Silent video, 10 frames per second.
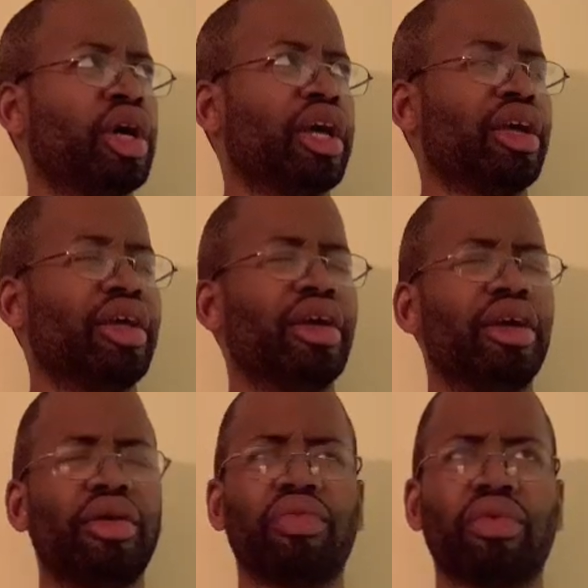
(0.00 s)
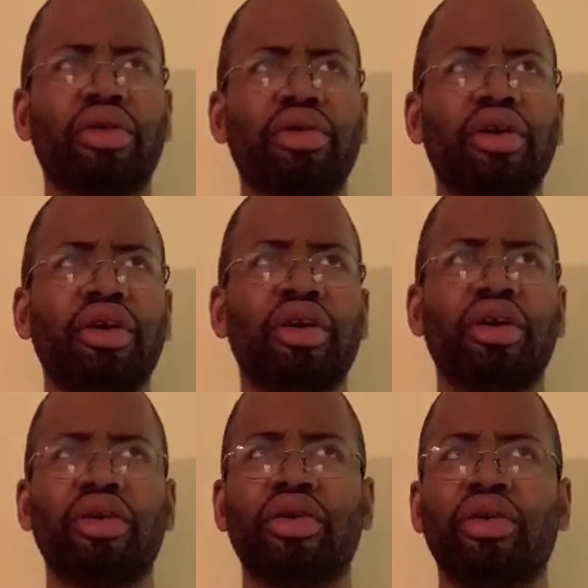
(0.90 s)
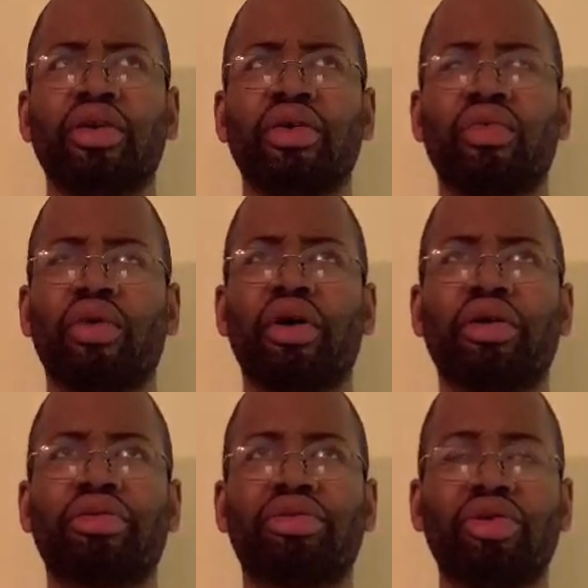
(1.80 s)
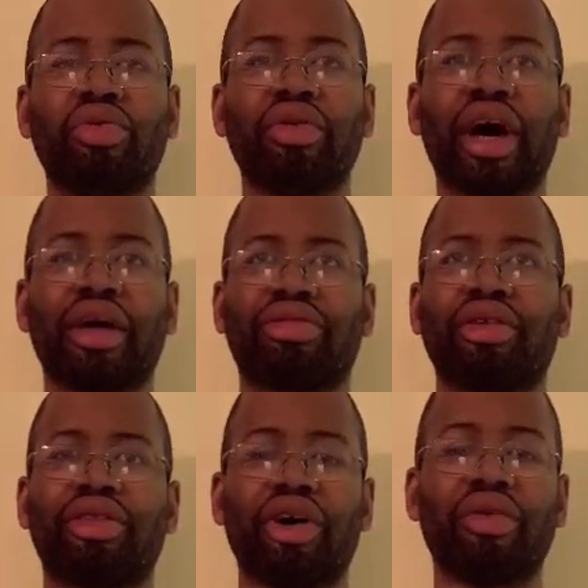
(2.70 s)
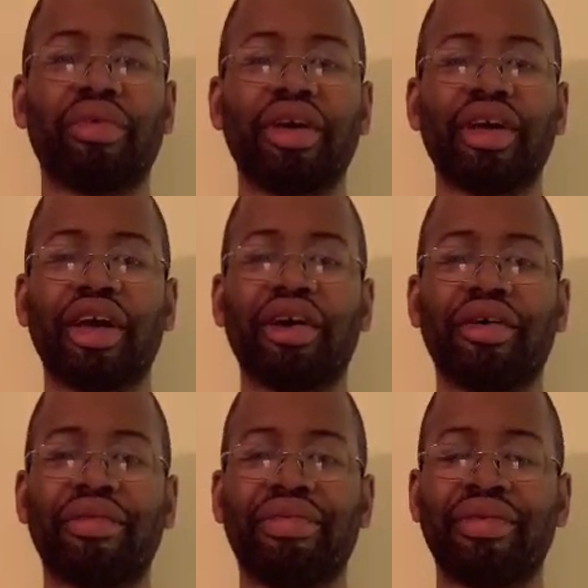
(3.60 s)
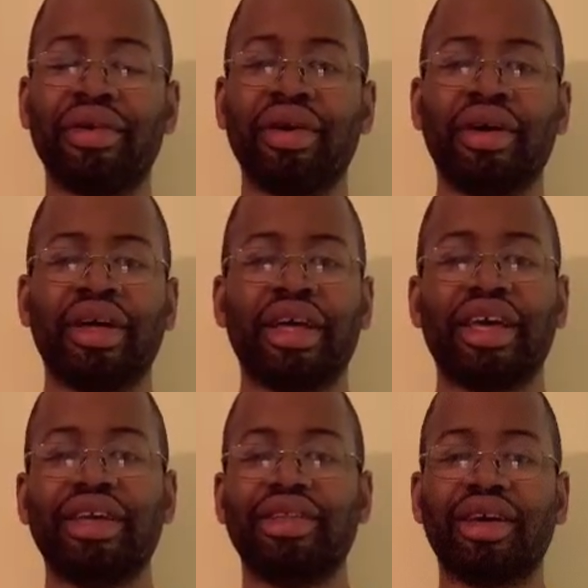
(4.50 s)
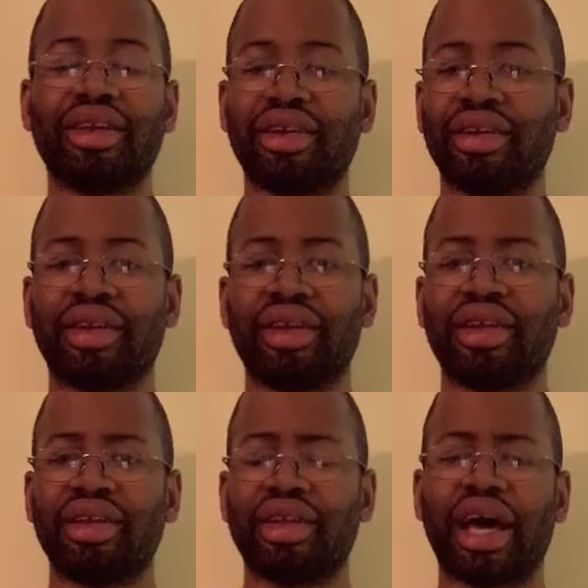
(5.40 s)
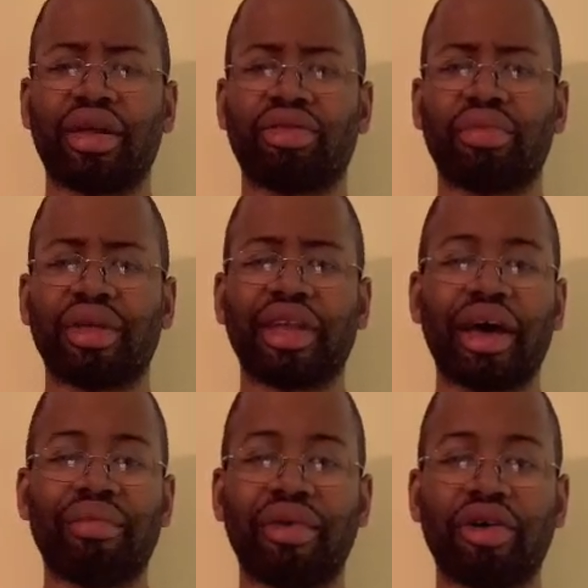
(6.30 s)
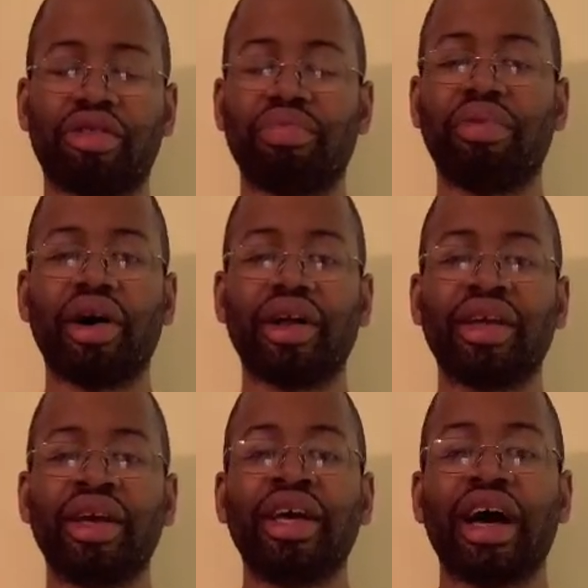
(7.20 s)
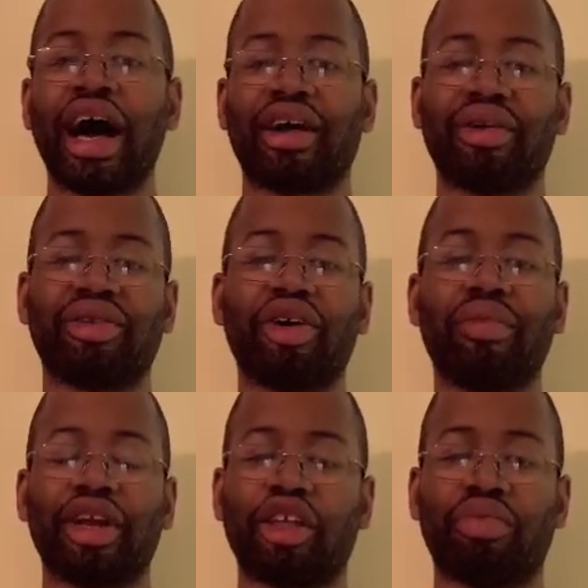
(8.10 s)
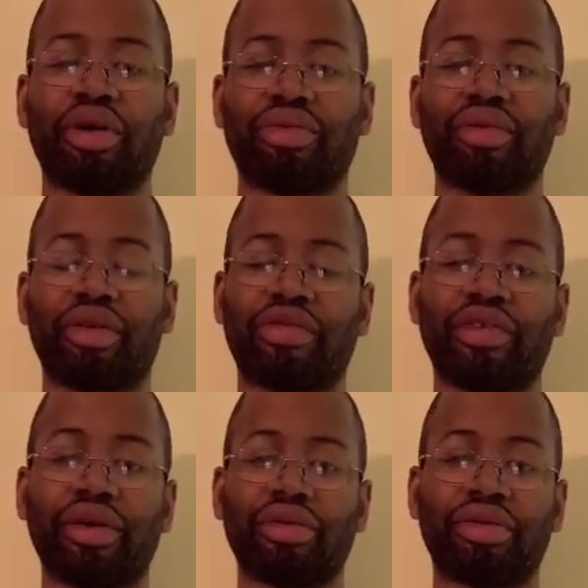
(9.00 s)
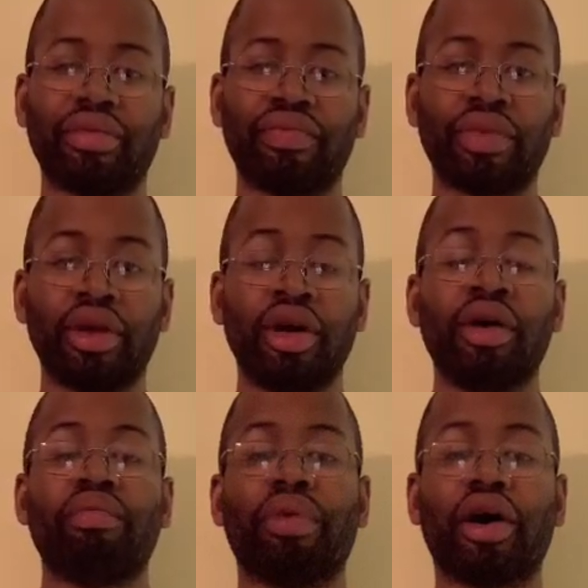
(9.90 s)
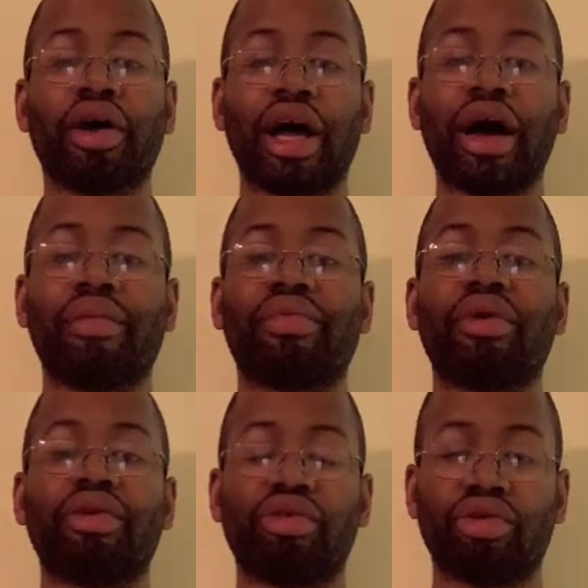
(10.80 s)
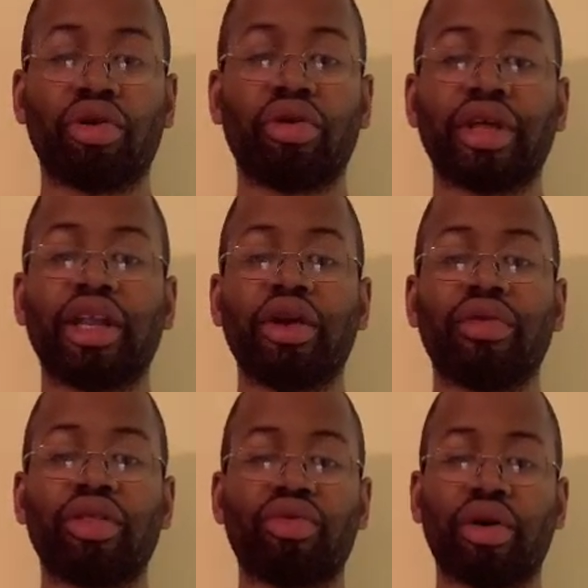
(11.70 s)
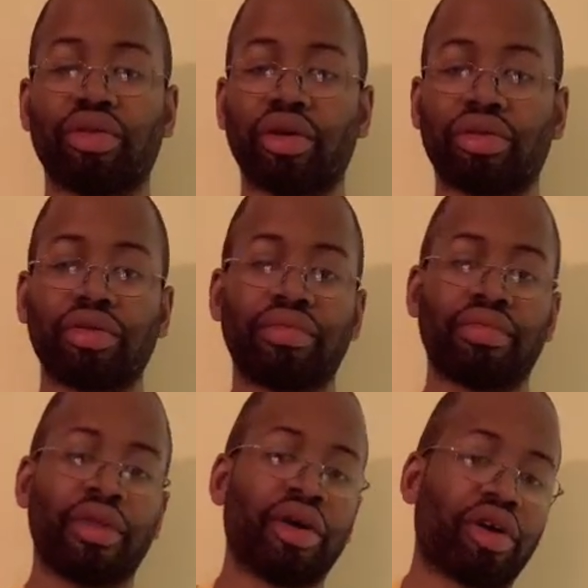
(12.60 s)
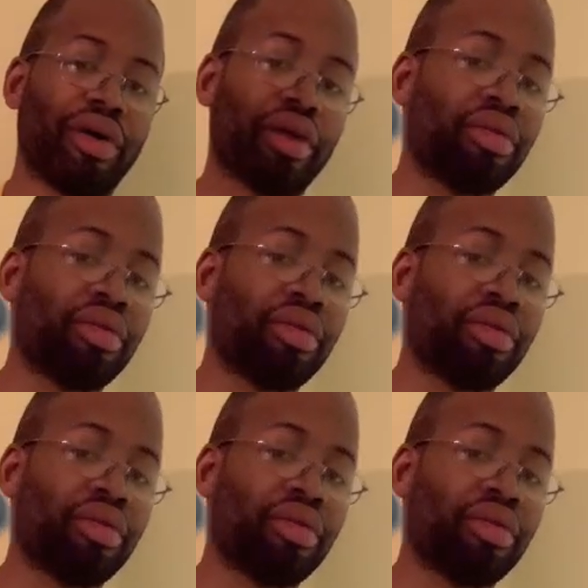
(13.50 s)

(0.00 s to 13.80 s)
he really was too nice to tell me if he didn't like something that much, but I could tell by the expression in his face. But I'm pretty sure that he would enjoy this. Come on.